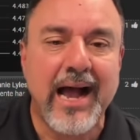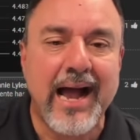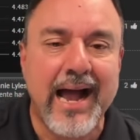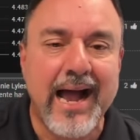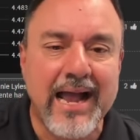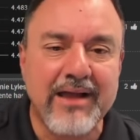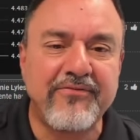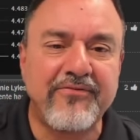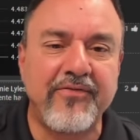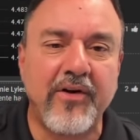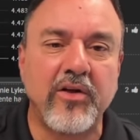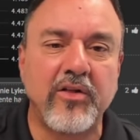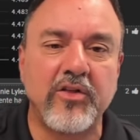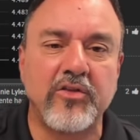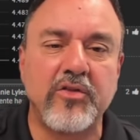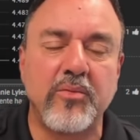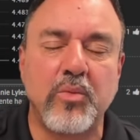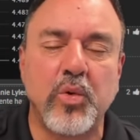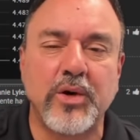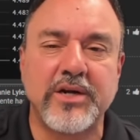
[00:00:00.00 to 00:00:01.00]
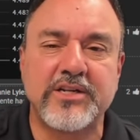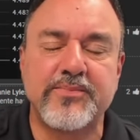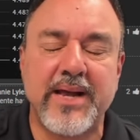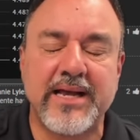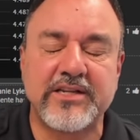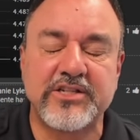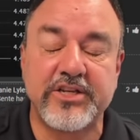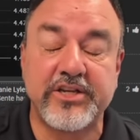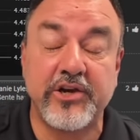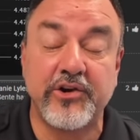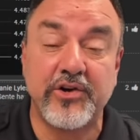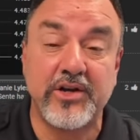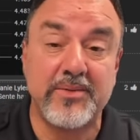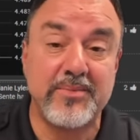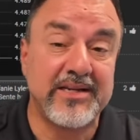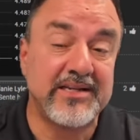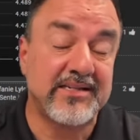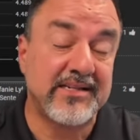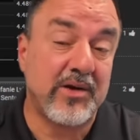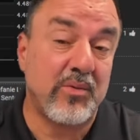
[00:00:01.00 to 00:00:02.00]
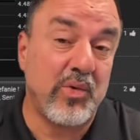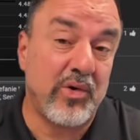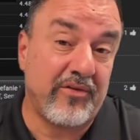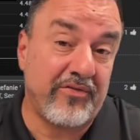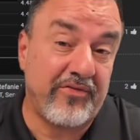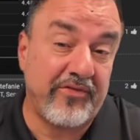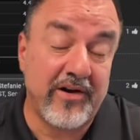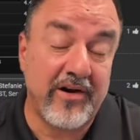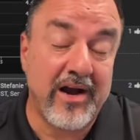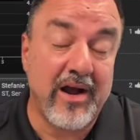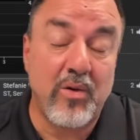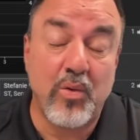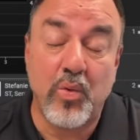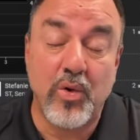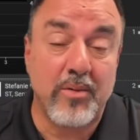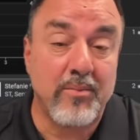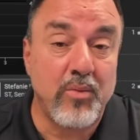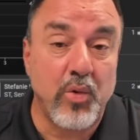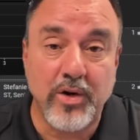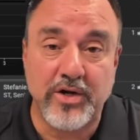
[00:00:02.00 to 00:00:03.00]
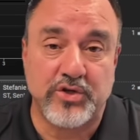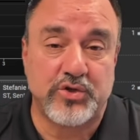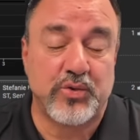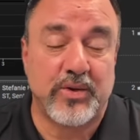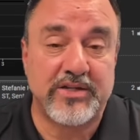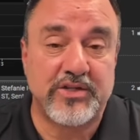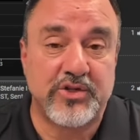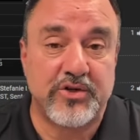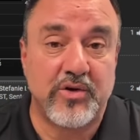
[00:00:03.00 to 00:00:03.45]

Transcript: I follow the mortgage-backed security because I want to figure out where mortgage rates